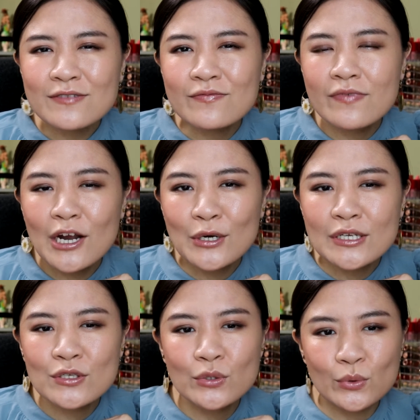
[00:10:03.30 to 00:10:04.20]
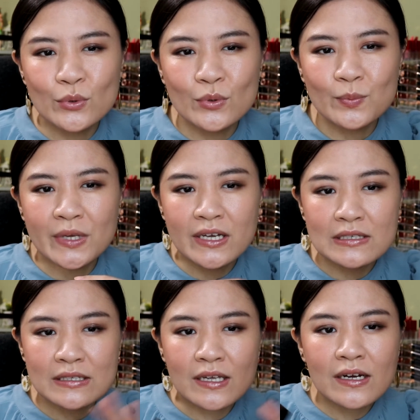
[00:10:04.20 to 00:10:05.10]
very SUQQU
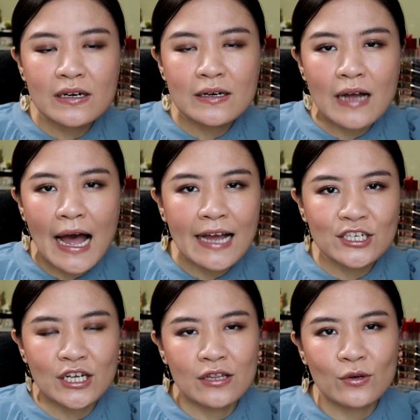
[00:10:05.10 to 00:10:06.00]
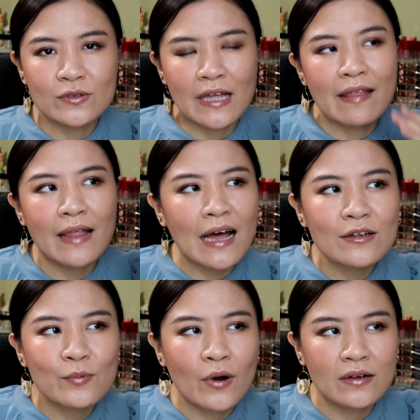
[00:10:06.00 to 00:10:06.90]
because their eyeshadows and
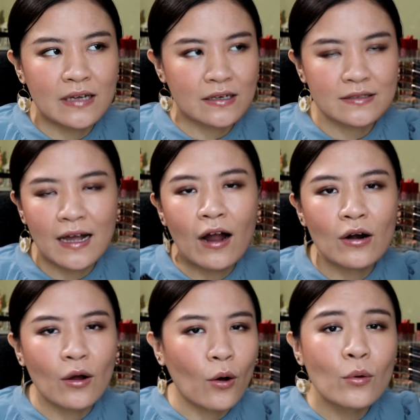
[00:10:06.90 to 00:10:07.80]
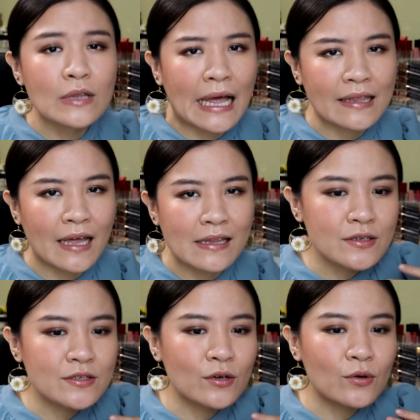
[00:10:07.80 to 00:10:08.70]
other products are all like that.
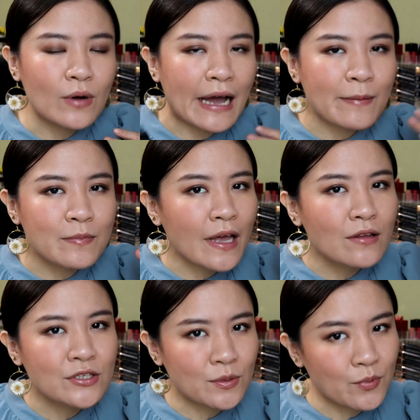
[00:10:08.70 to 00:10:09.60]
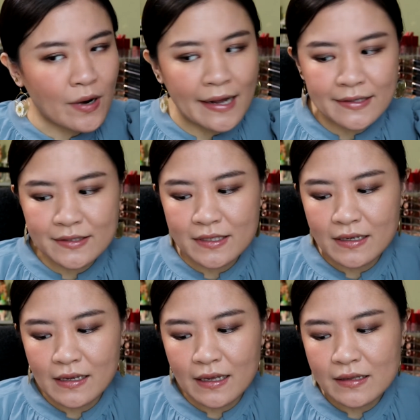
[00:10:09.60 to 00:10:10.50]
So I'm not surprised.
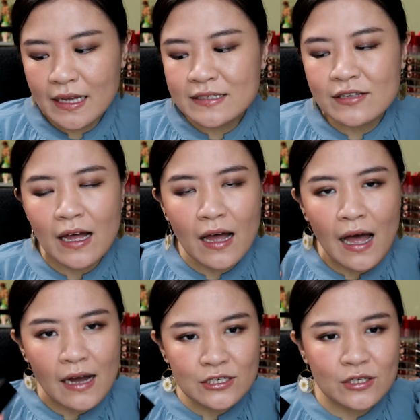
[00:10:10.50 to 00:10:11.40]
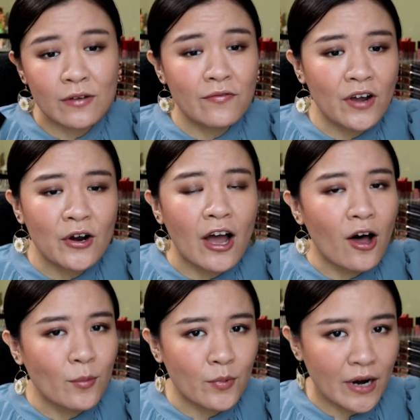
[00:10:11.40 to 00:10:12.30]
That's actually very
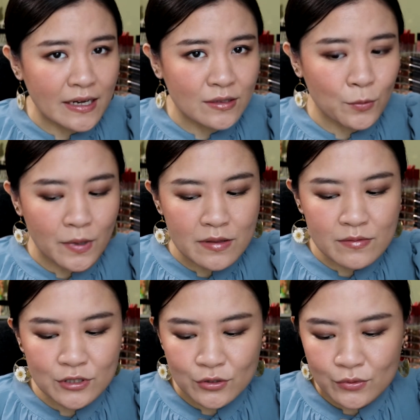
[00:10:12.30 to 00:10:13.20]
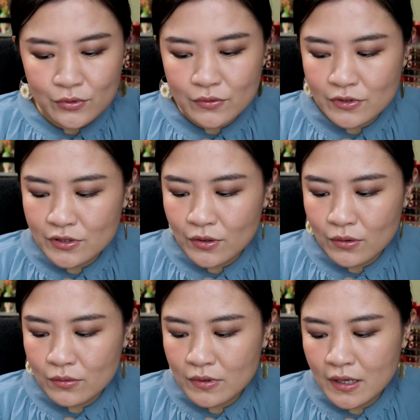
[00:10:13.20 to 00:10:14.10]
on brand with SUQQU.
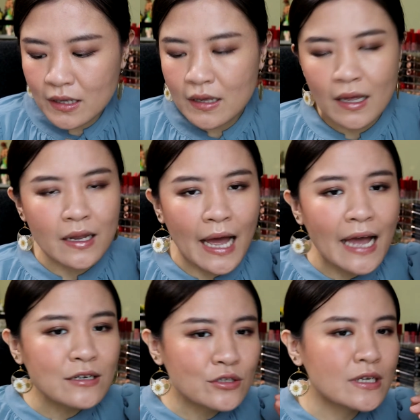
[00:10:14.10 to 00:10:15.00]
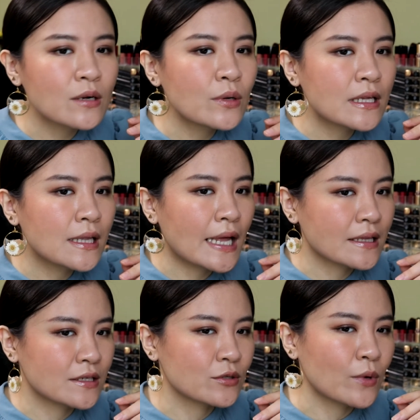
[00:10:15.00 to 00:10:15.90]
So, and I actually really like
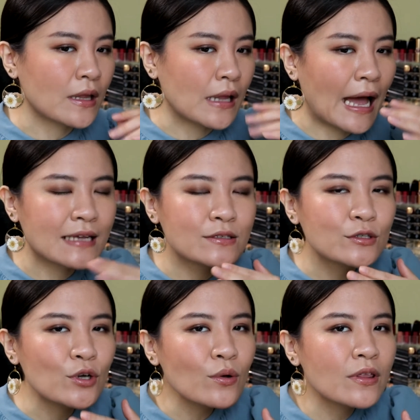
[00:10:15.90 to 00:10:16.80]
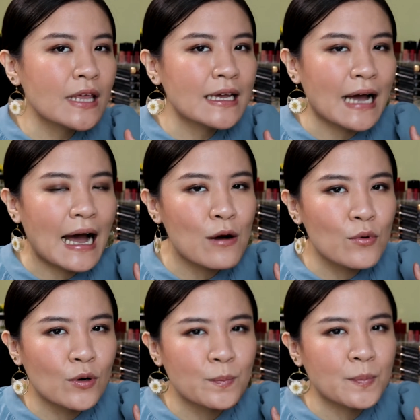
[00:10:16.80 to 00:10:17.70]
this one. I don't think I
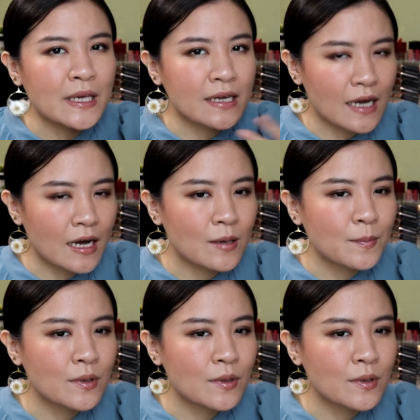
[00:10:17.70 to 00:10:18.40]
will pick up